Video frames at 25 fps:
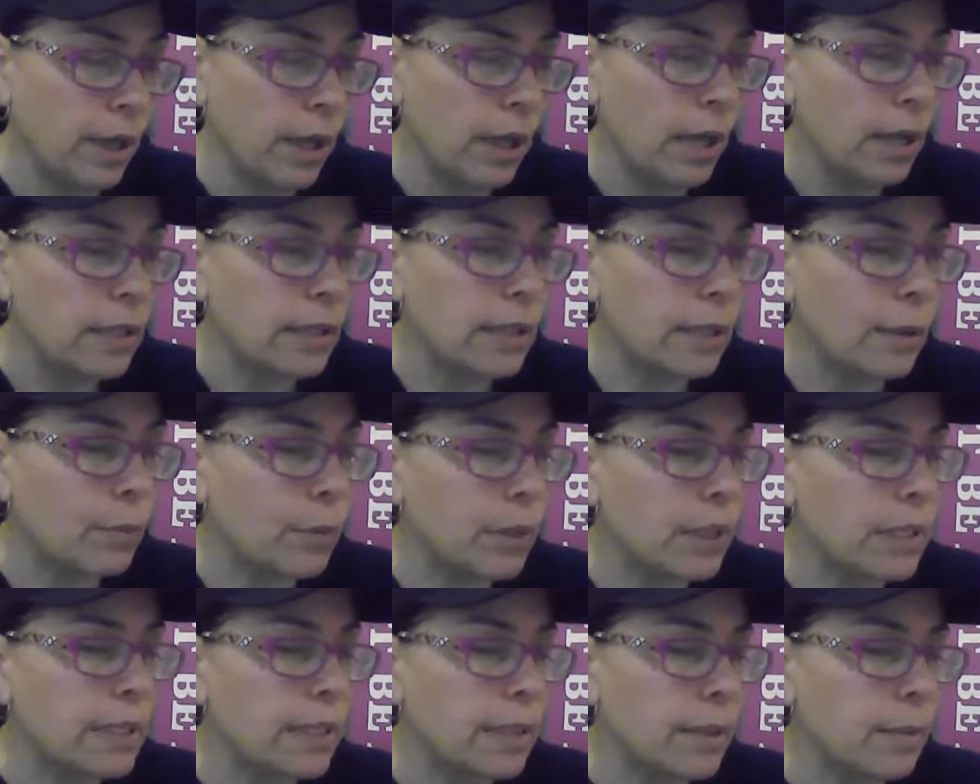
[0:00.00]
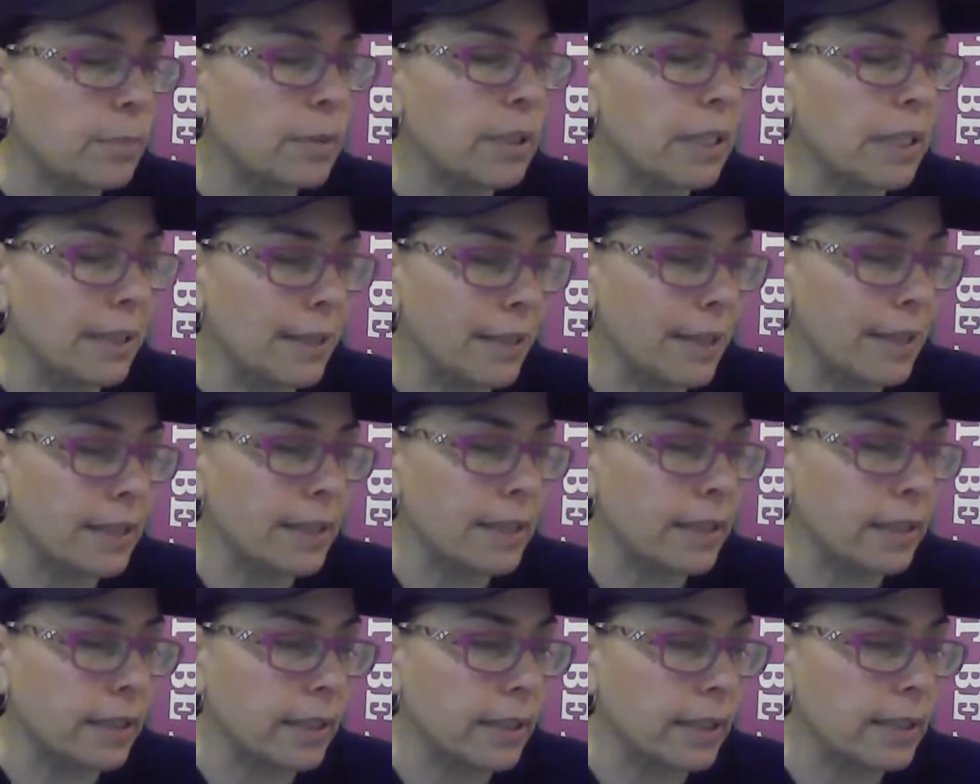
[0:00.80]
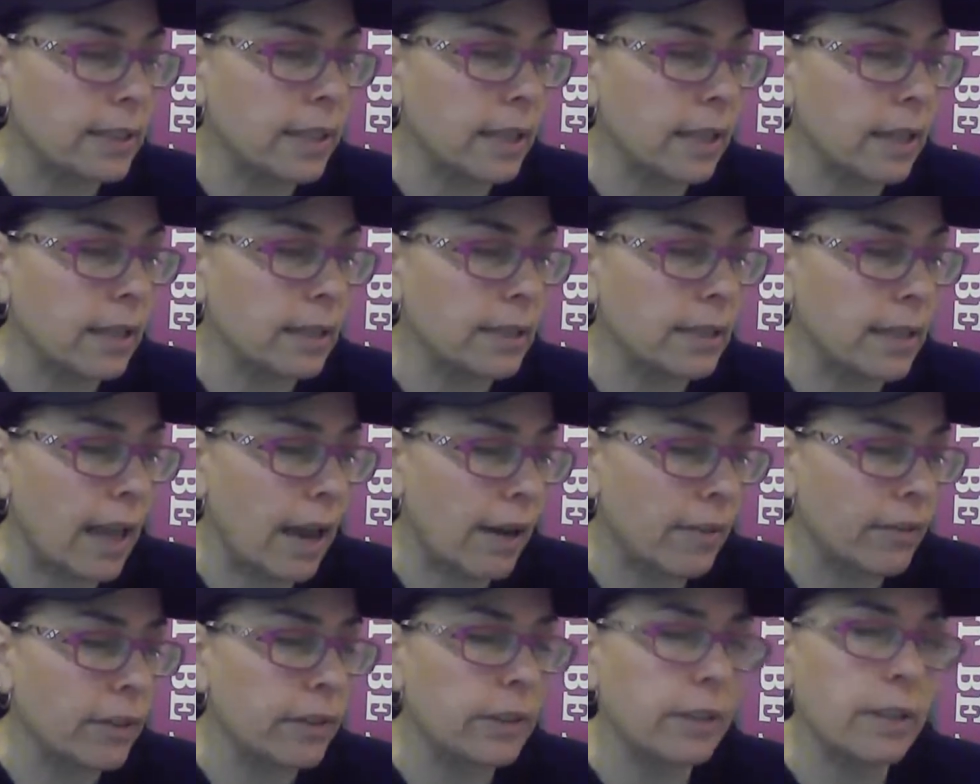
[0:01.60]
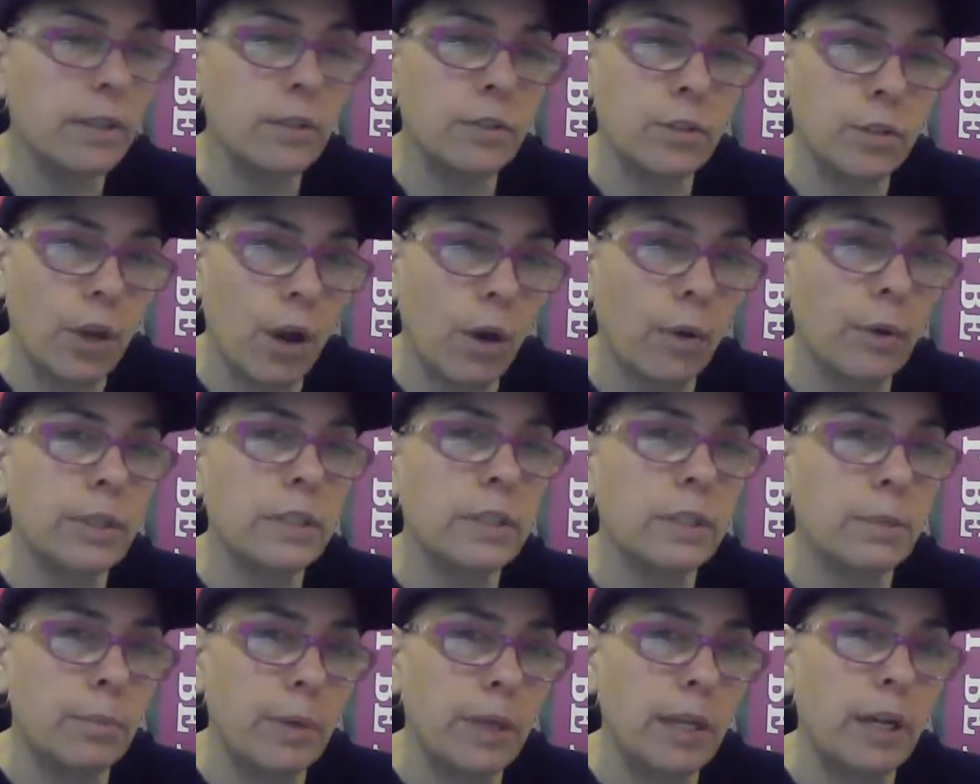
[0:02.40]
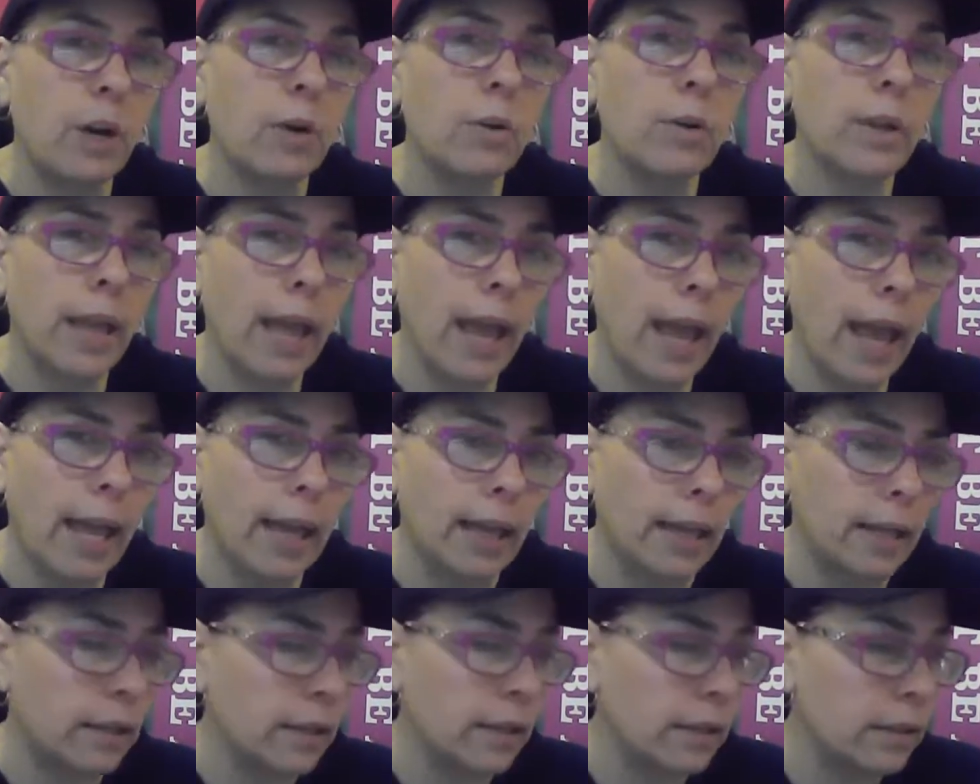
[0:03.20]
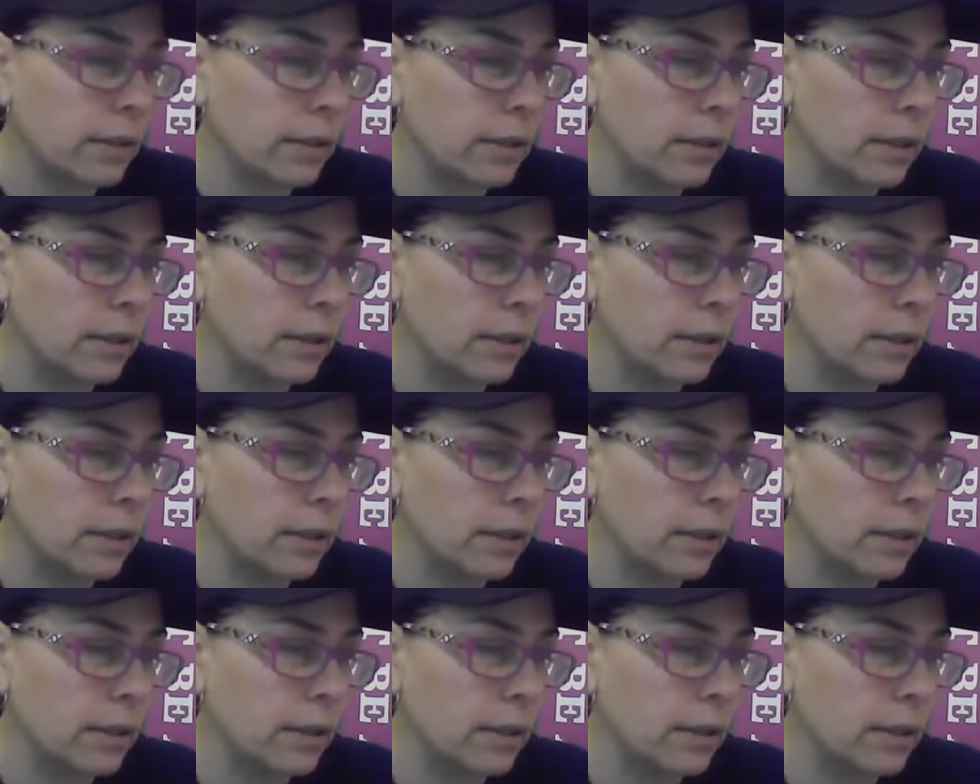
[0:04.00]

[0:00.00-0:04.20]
Someone to simply listen and tell us everything's going to be okay.